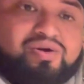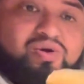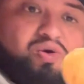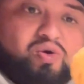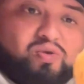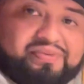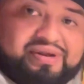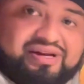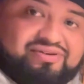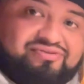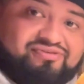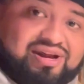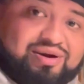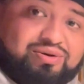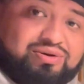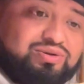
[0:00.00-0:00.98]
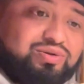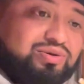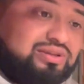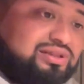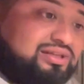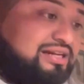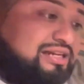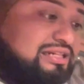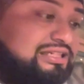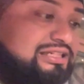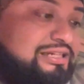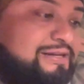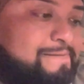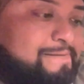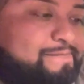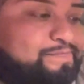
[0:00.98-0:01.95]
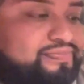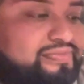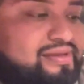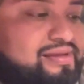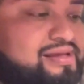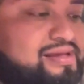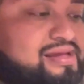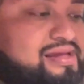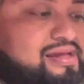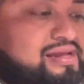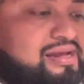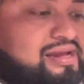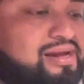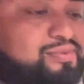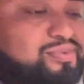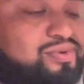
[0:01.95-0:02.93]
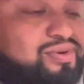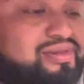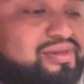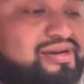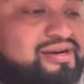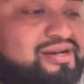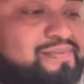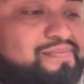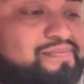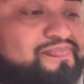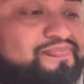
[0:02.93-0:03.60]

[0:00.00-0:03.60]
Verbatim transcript: Homemade flour tortillas. And roll it up.